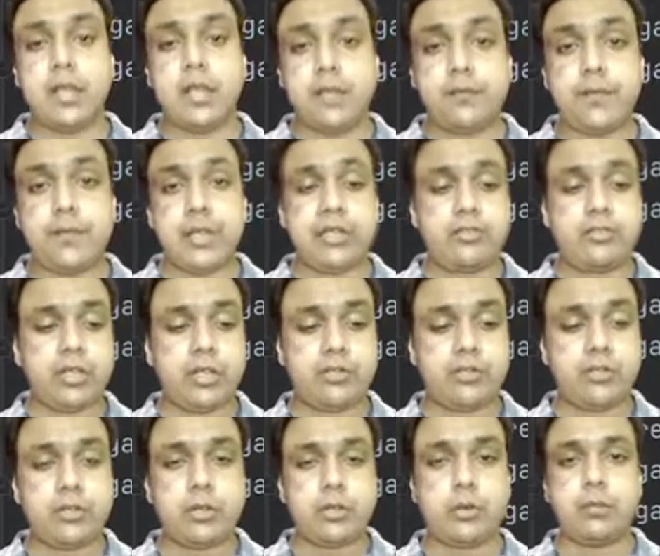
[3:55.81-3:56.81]
If I
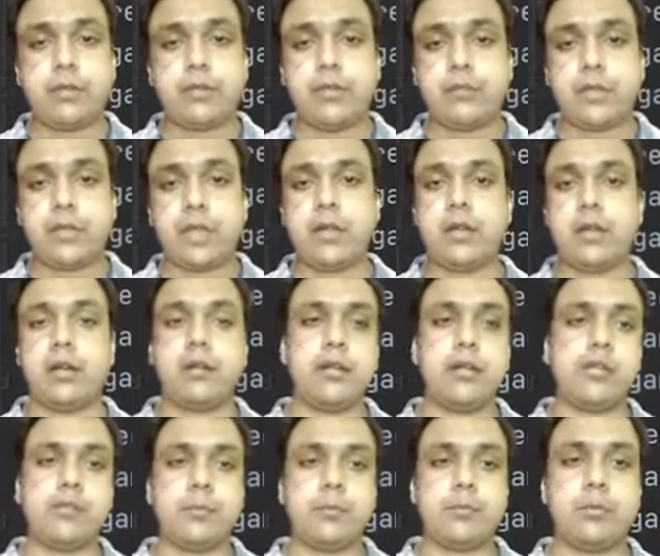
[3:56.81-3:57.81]
change it to
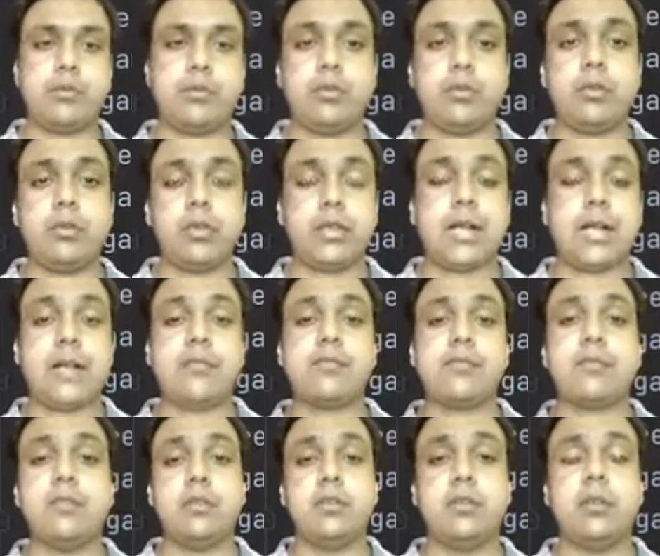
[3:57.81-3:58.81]
1500, suppose,
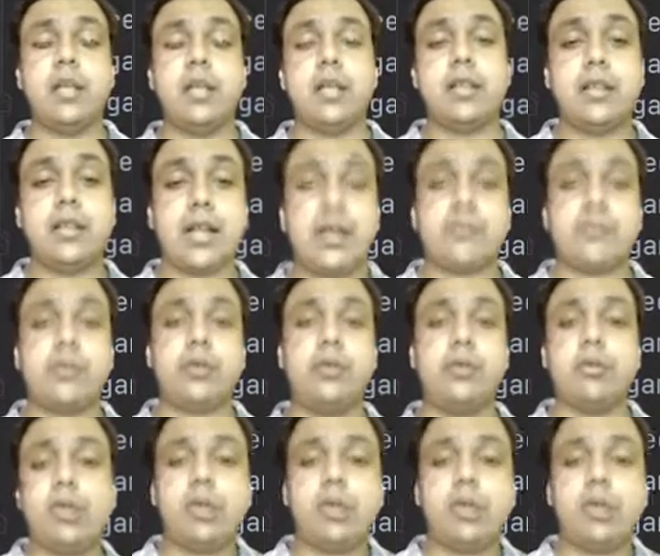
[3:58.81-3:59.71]
that's how you can